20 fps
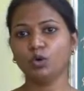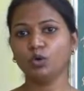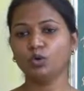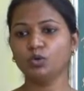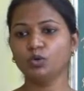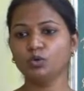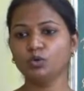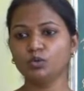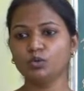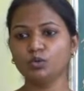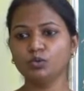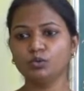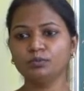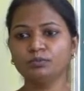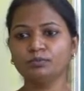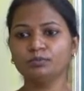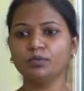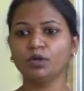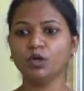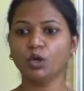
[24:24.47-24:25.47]

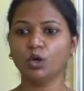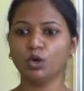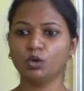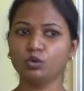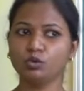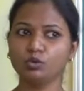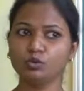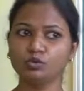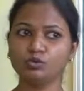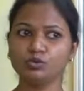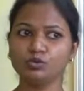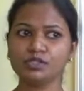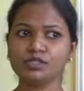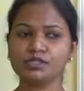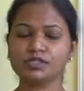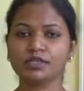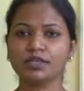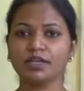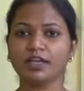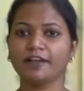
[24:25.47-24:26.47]
whom,
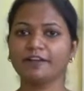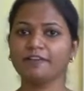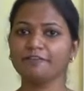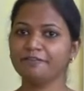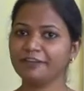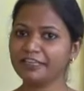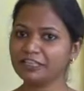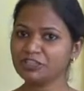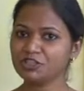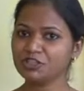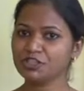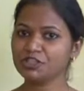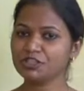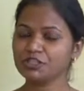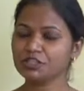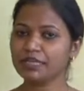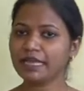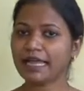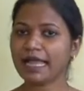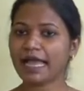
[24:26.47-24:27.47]
whose, which
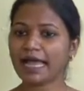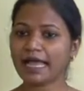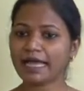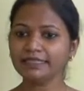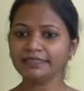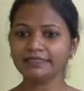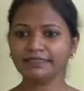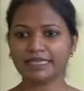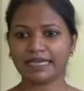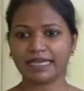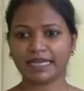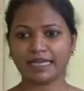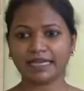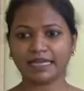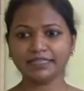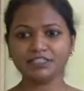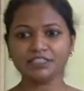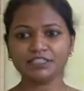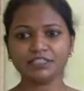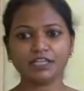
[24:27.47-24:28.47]
and
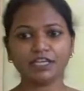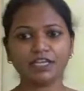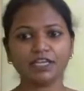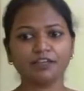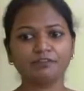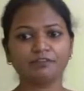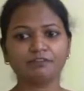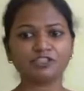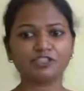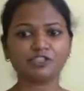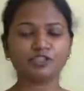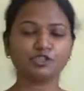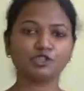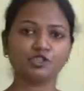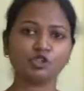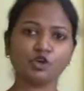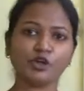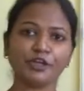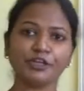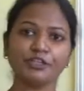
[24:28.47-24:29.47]
that, which
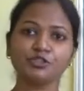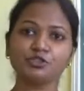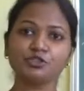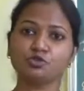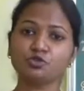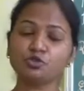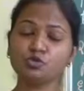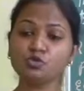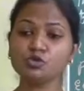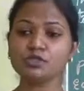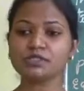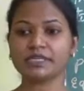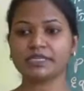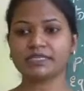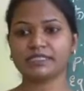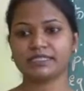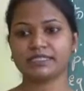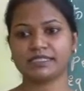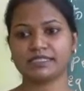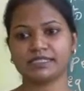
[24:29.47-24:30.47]
join two
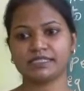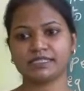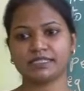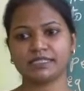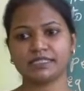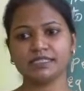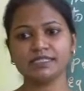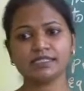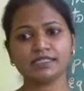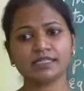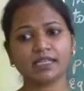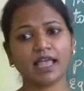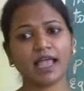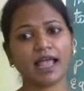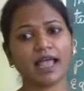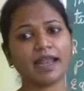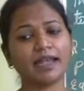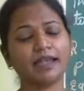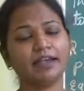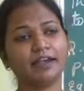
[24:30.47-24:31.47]
sentences
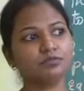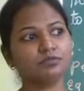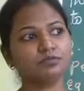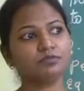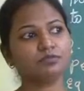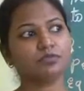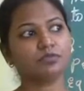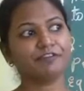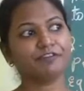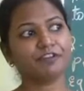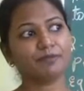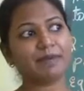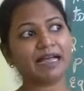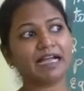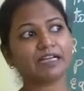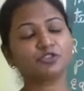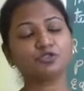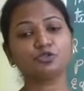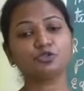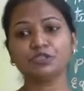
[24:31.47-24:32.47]
and refer
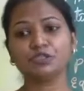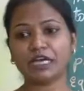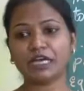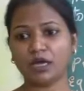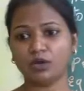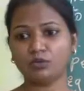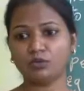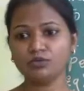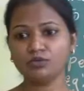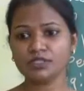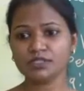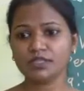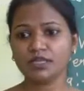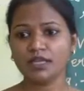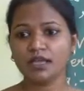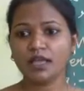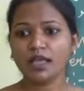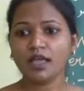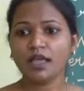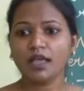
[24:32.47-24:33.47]
back to nouns
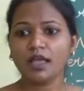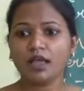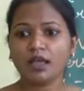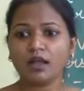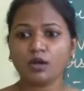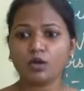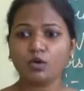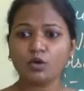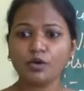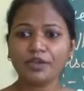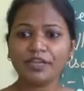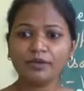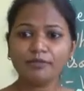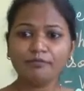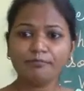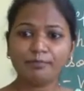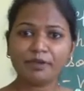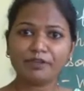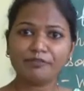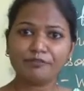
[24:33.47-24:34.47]

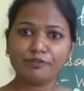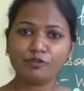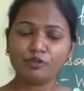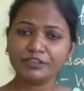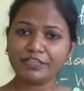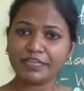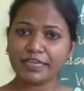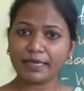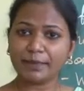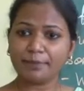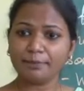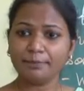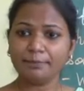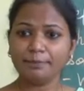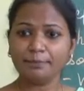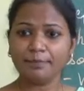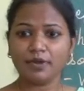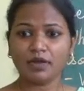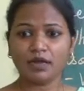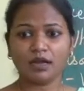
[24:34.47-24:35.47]
going before them,
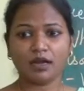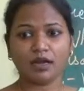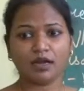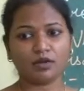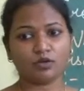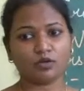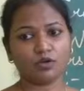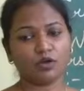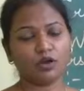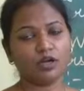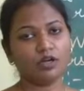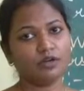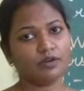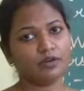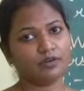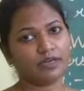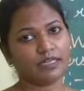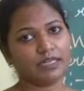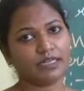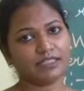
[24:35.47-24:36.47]
are called
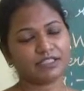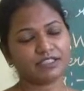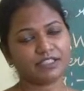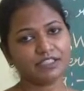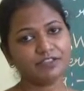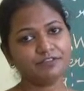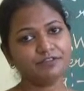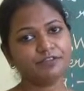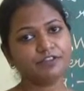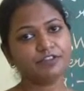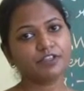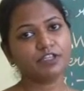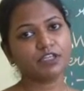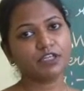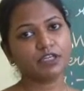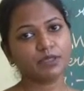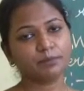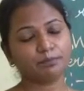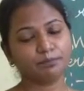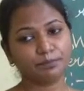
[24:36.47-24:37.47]
relative
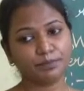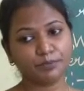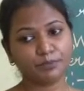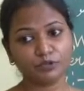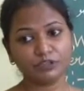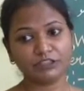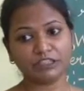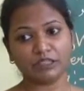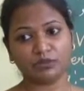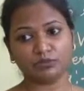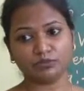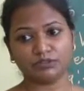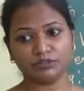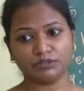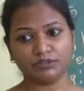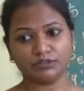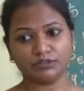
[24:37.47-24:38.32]
pronouns.